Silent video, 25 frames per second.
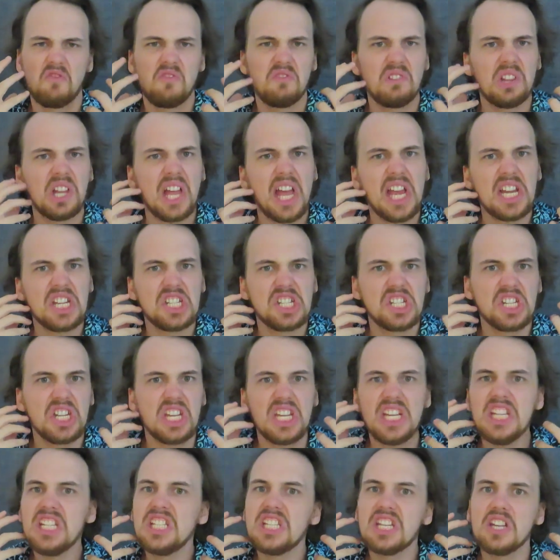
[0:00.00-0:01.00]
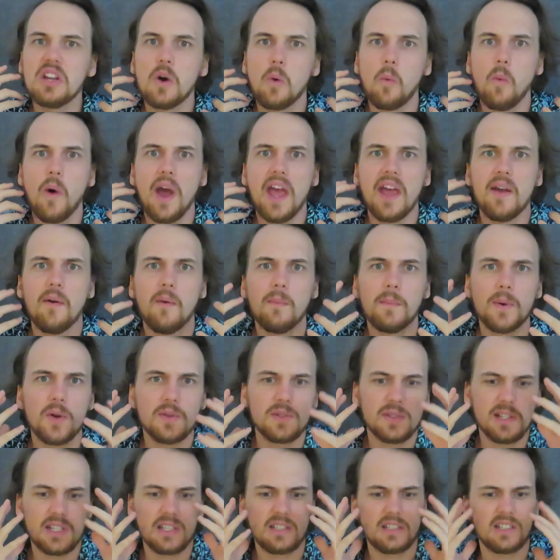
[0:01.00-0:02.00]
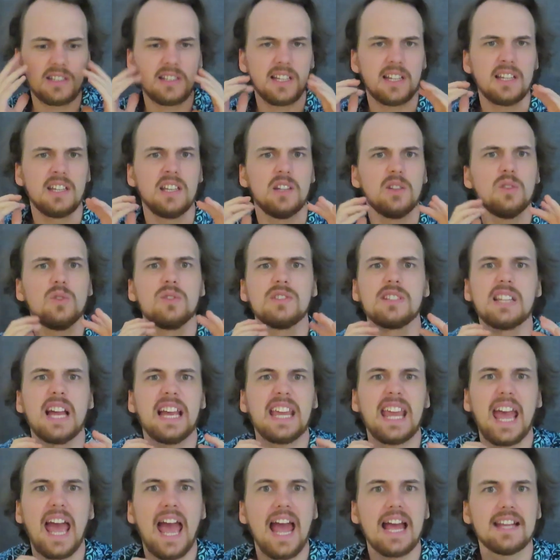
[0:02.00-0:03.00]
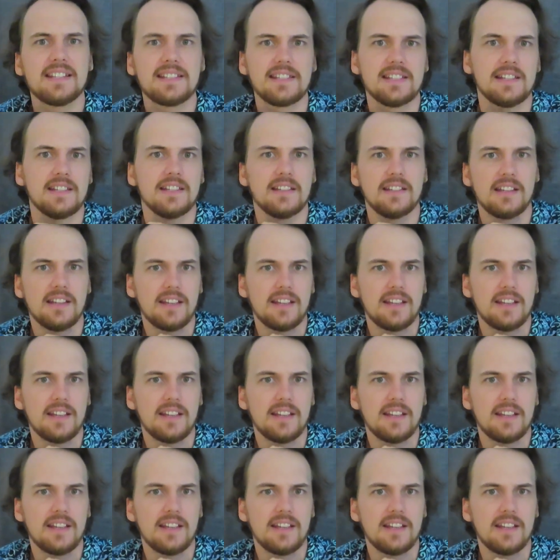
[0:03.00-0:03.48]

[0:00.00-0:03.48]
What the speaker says: flesh eaten away, almost it looks like acid